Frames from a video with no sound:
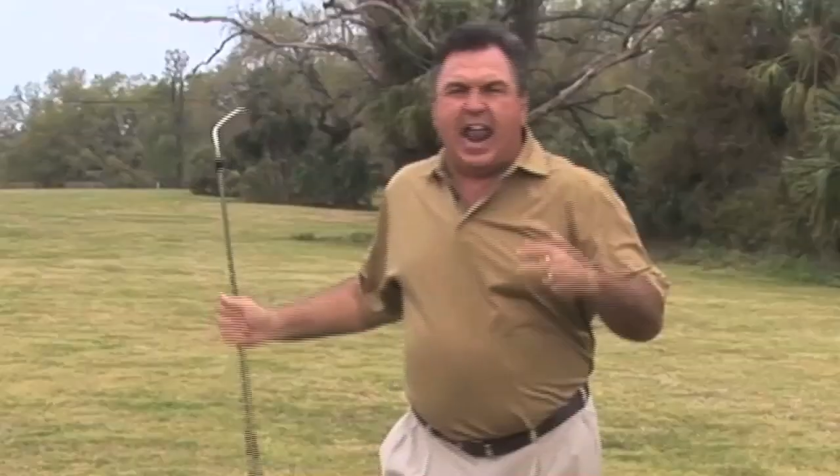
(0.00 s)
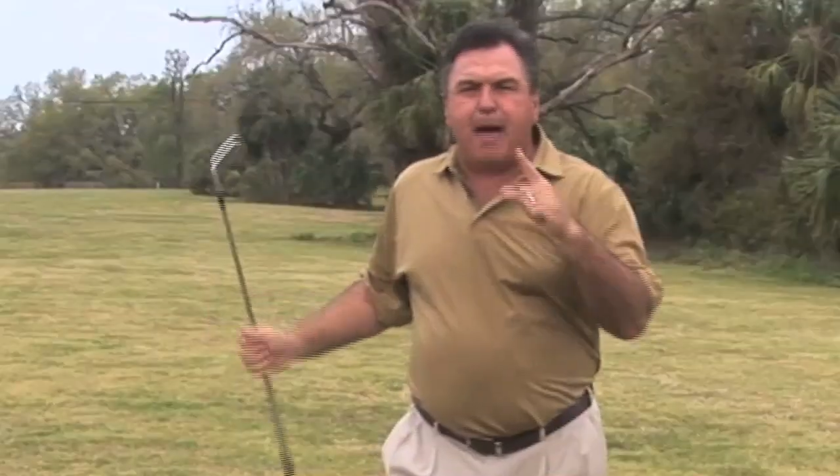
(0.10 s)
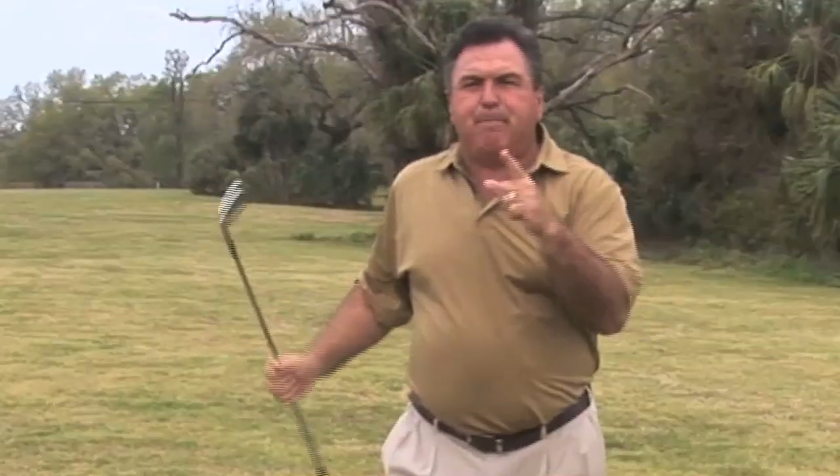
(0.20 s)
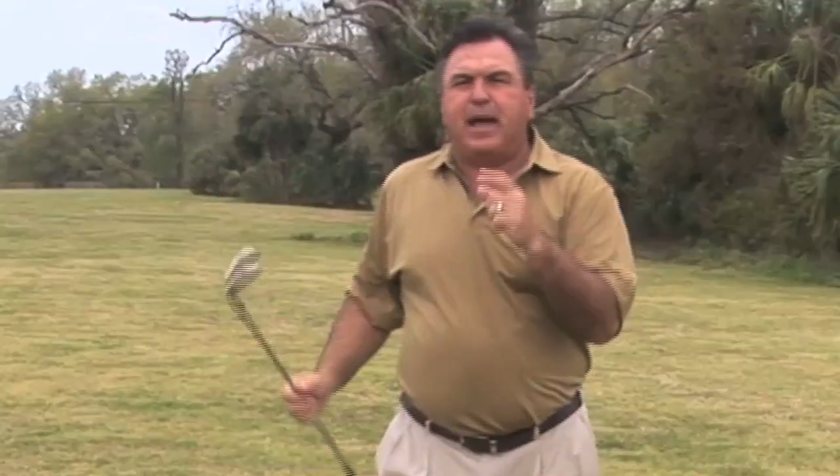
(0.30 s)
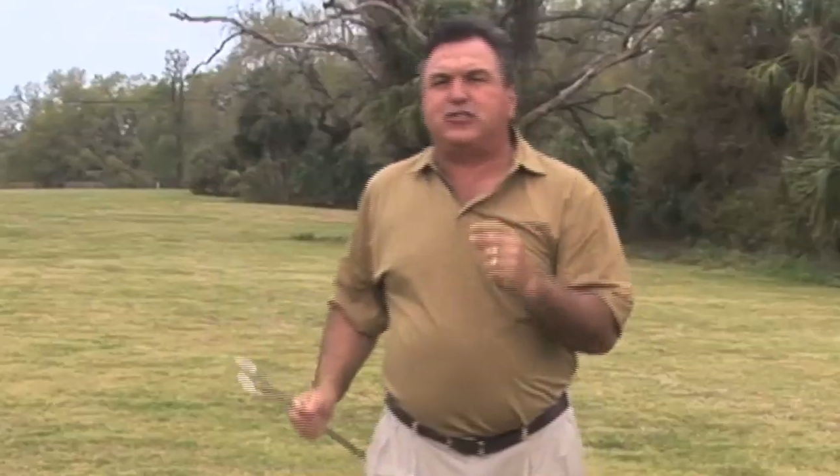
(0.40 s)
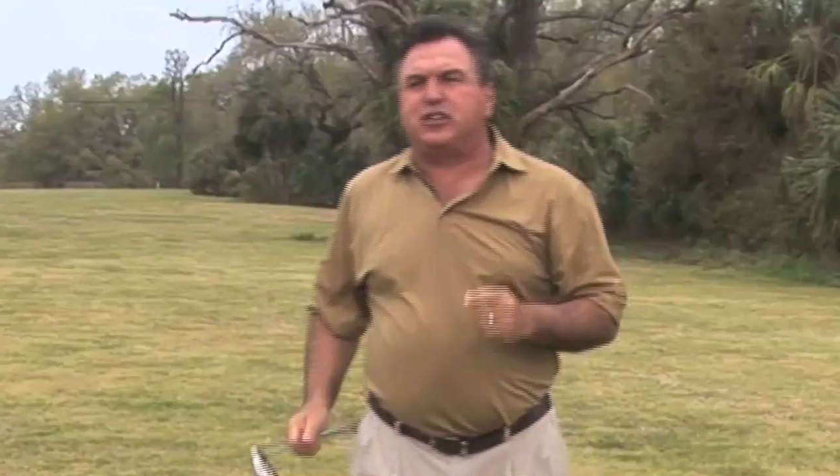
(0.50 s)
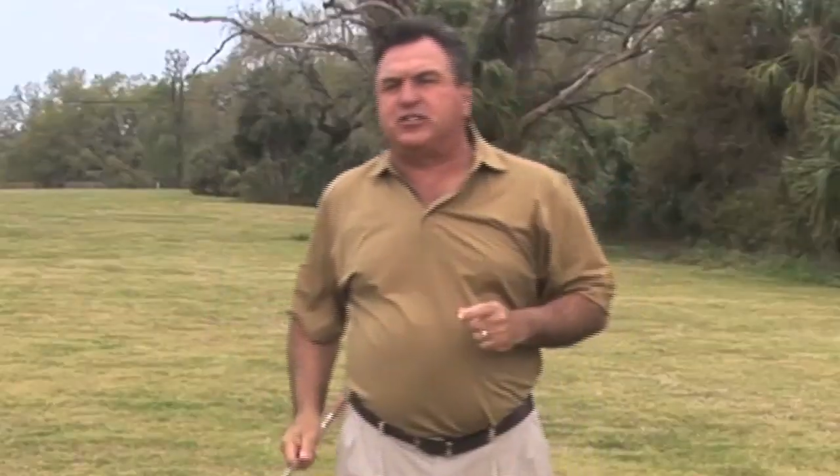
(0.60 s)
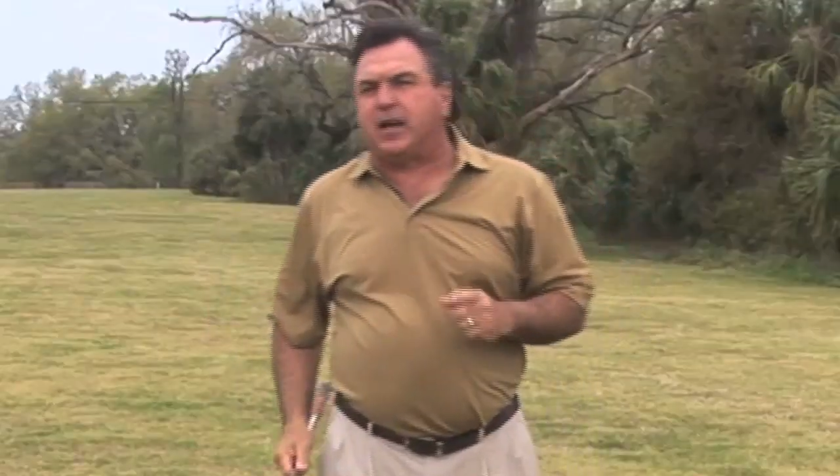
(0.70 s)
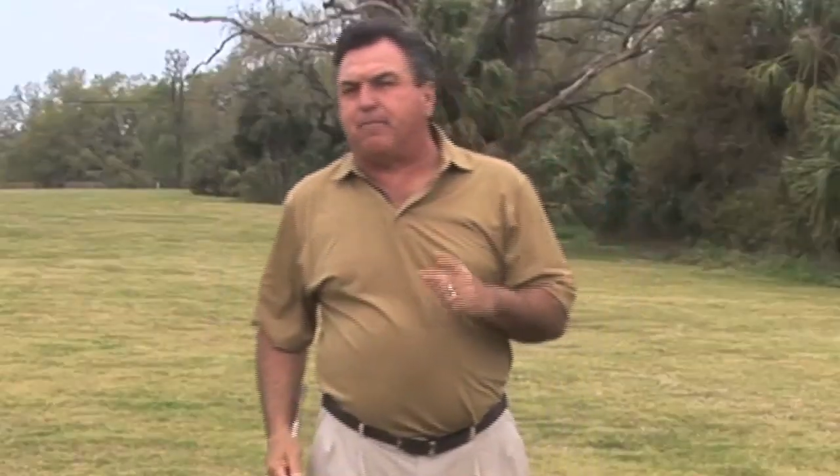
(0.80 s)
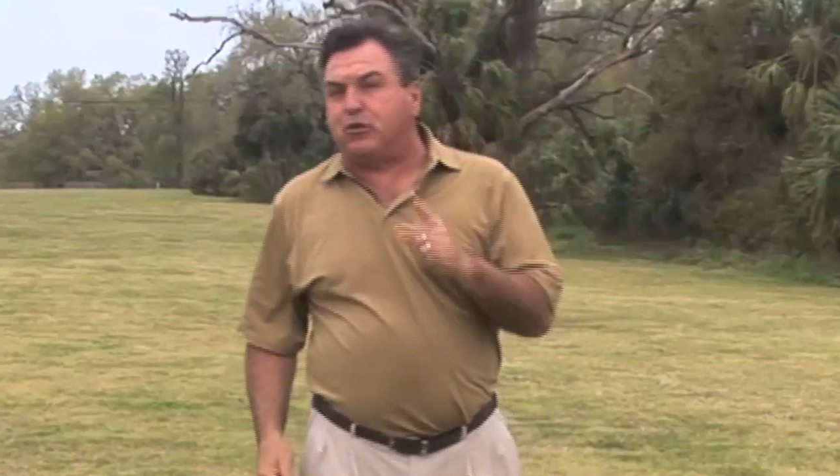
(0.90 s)
and I bet you
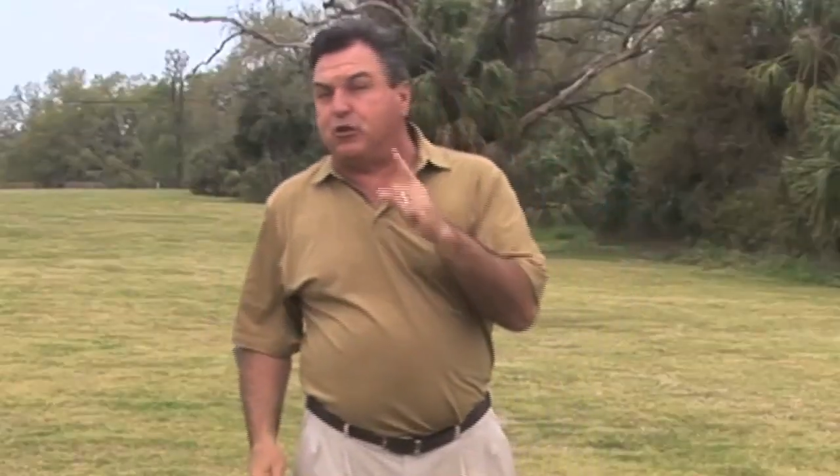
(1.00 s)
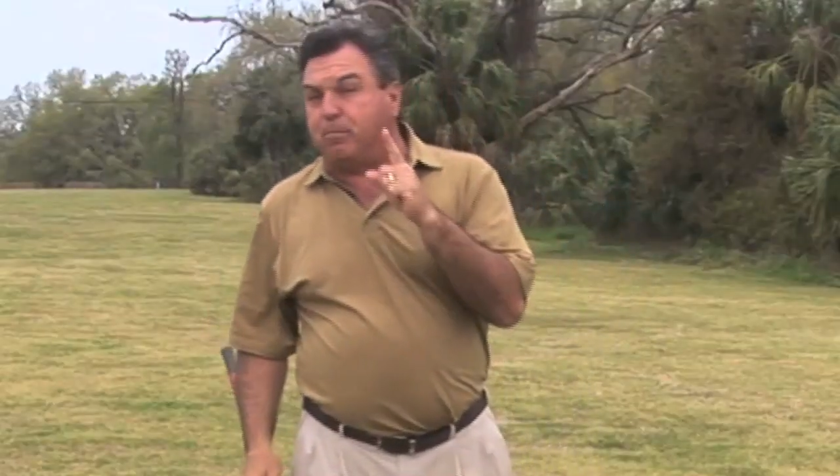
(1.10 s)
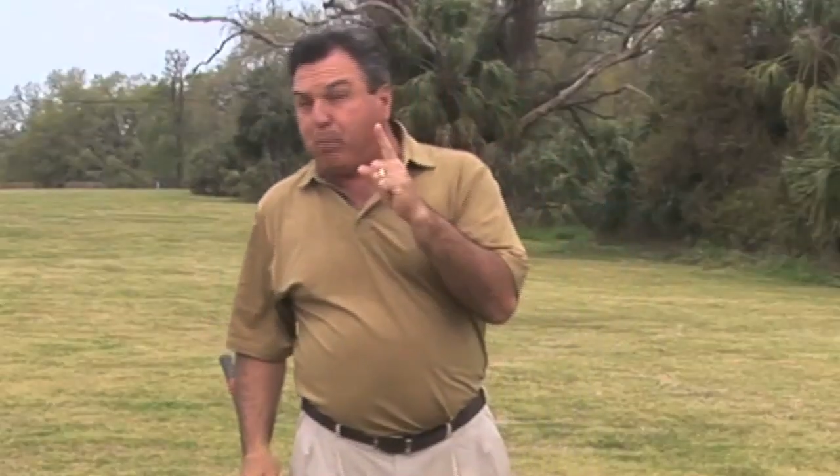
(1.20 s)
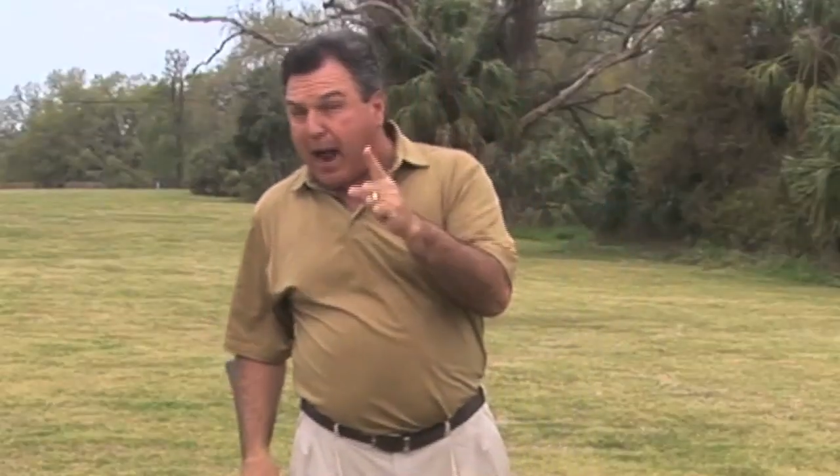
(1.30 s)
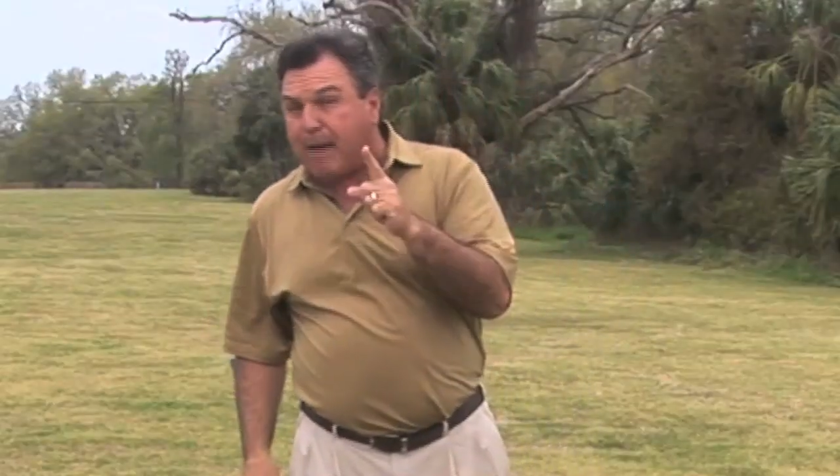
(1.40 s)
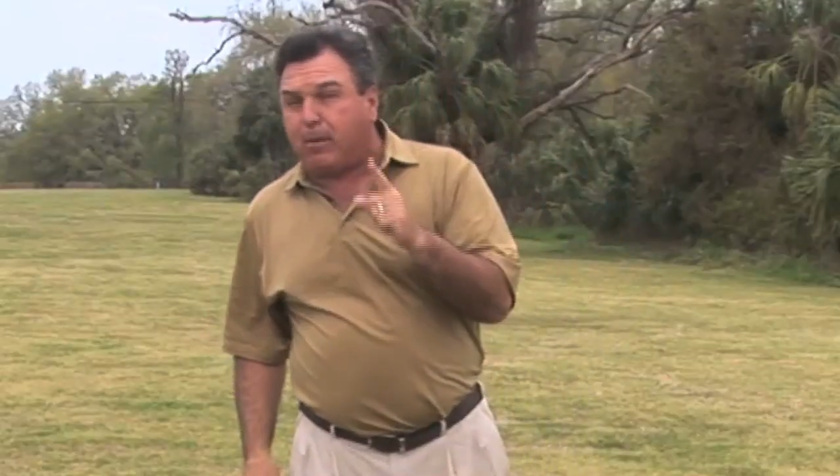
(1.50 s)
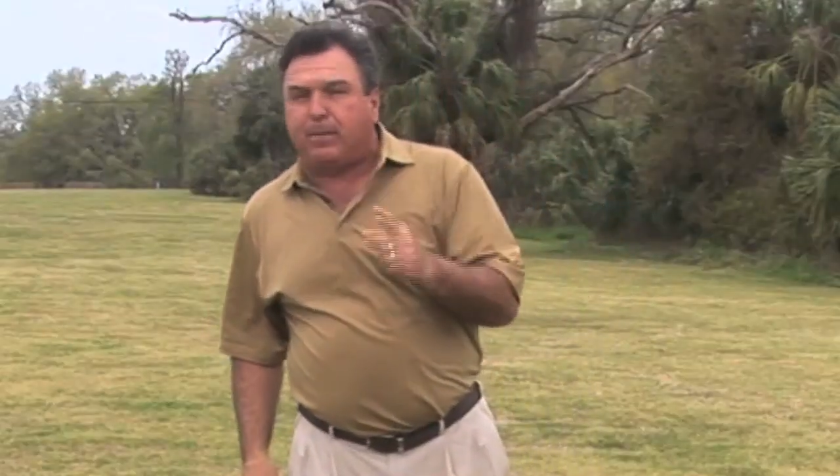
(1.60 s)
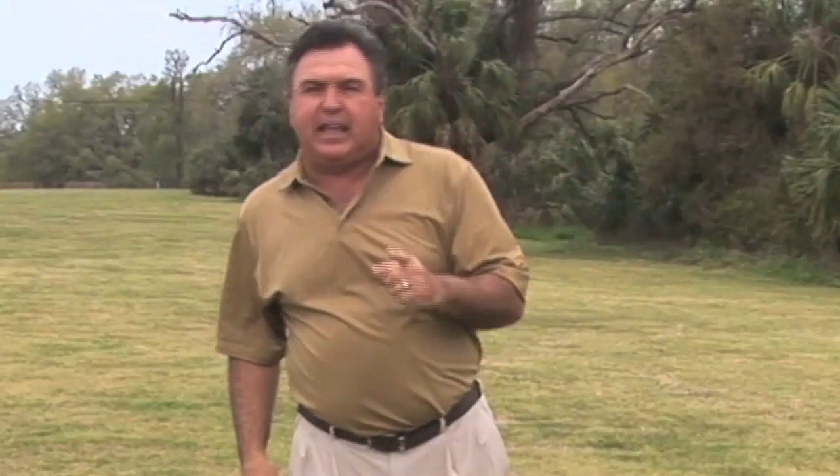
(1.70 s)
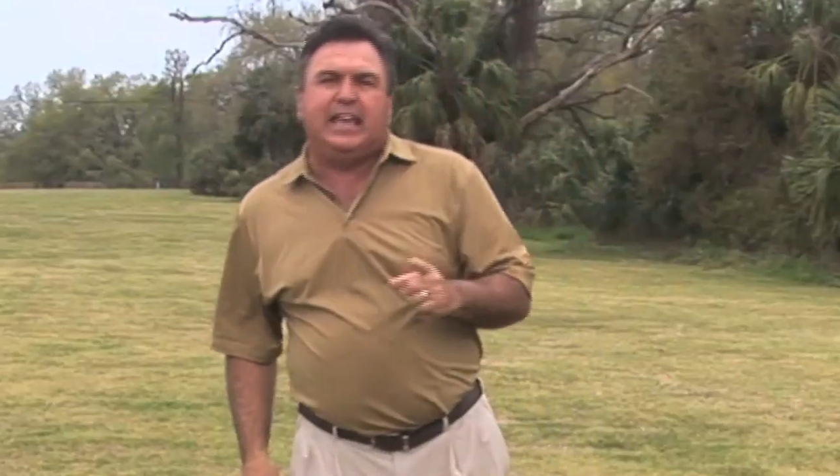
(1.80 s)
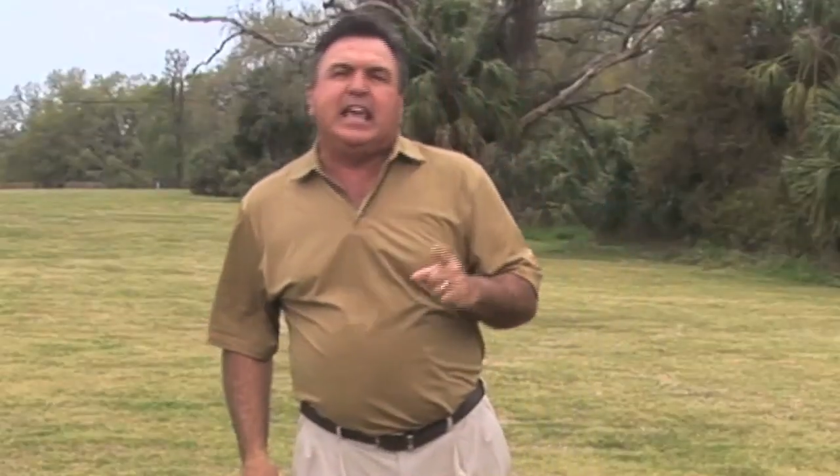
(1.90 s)
it's something you
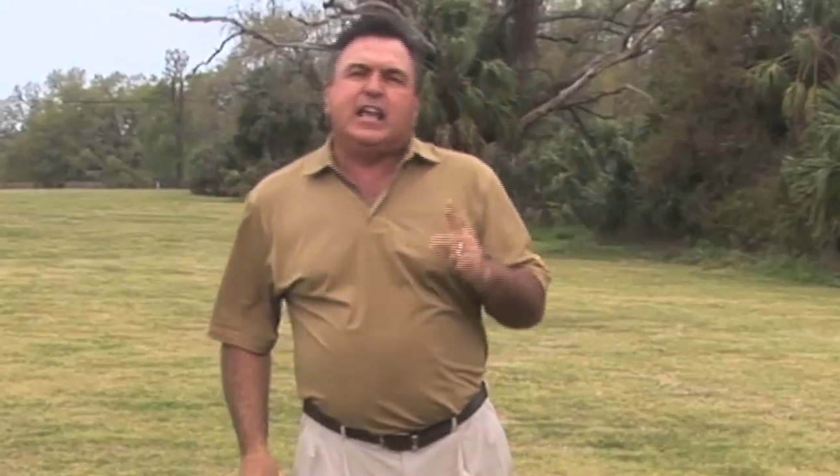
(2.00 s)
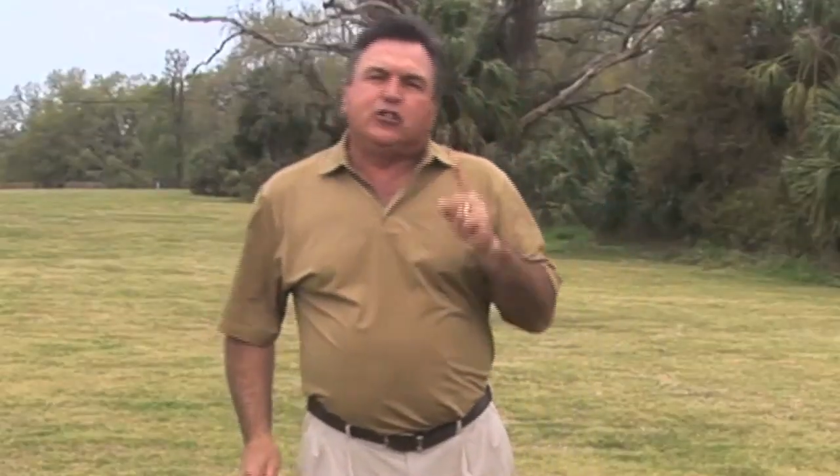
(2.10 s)
probably